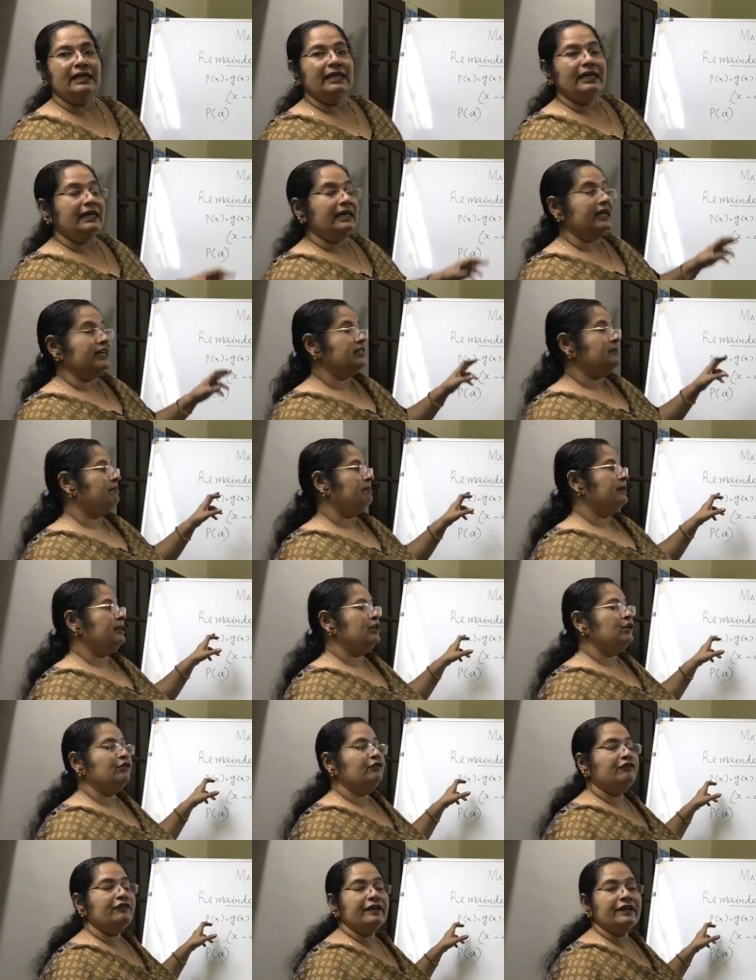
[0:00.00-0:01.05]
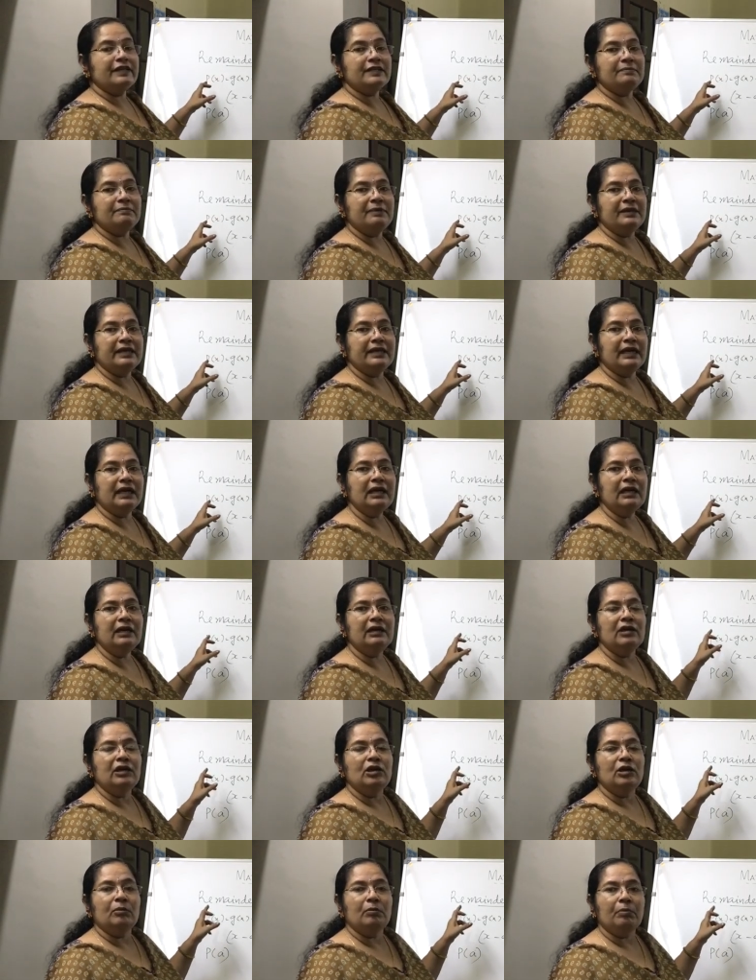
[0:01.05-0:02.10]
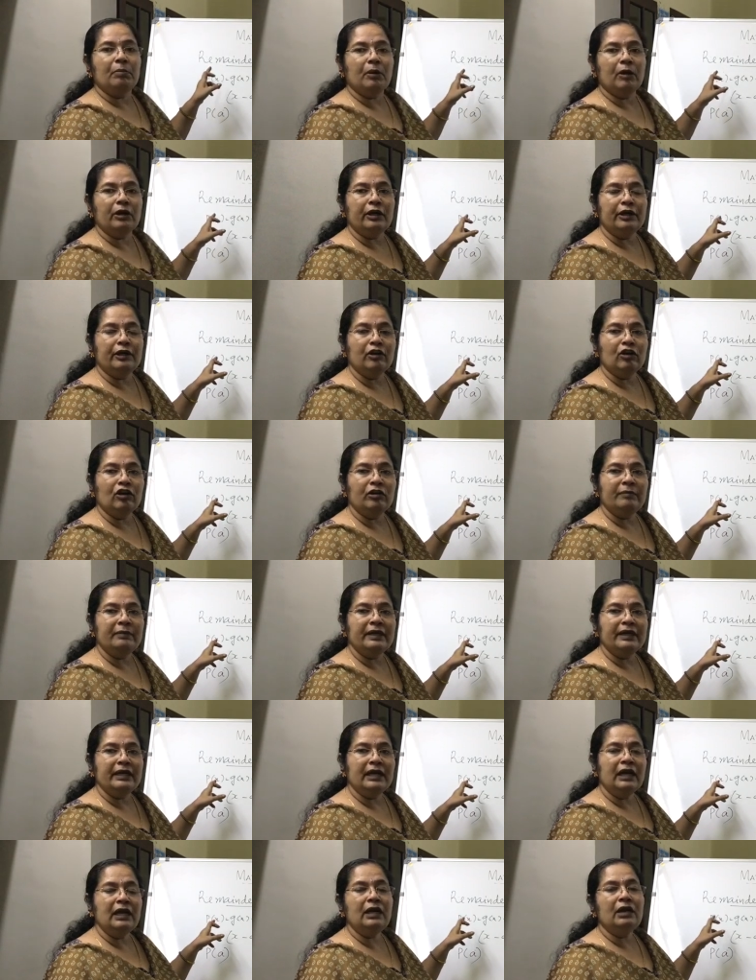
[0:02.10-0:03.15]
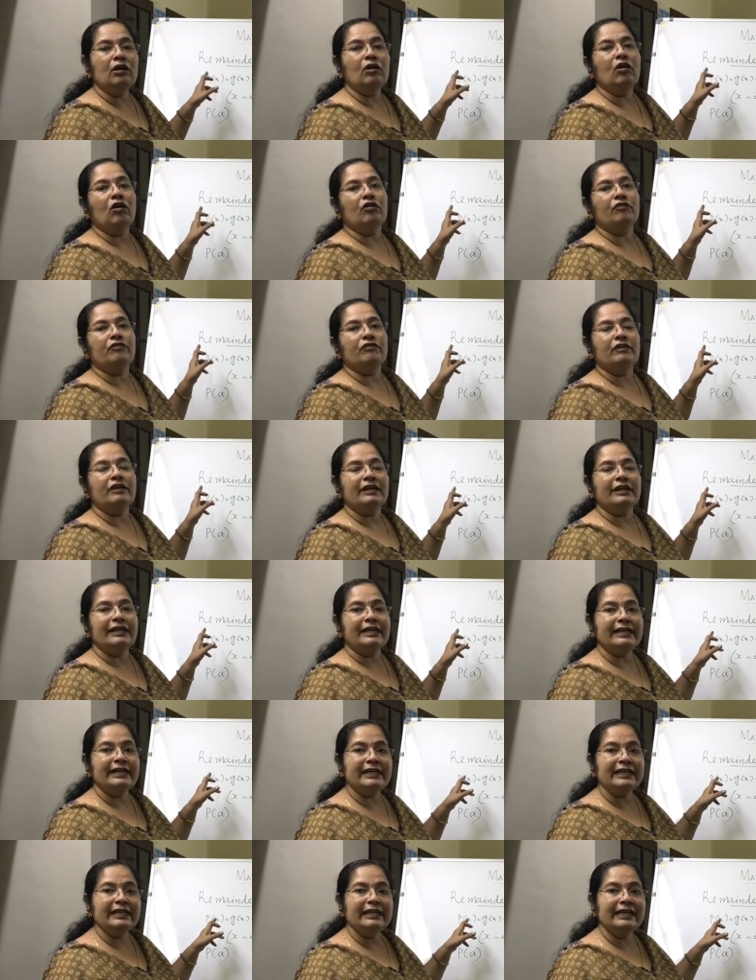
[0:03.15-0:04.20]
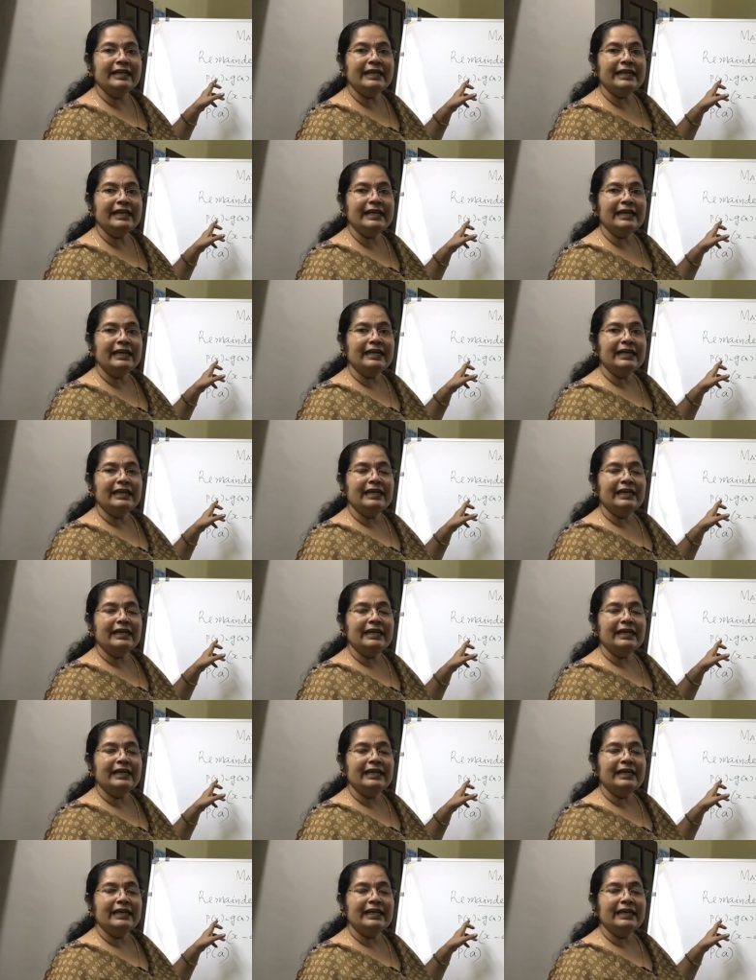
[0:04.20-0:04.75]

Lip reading: Let P of x be a polynomial of degree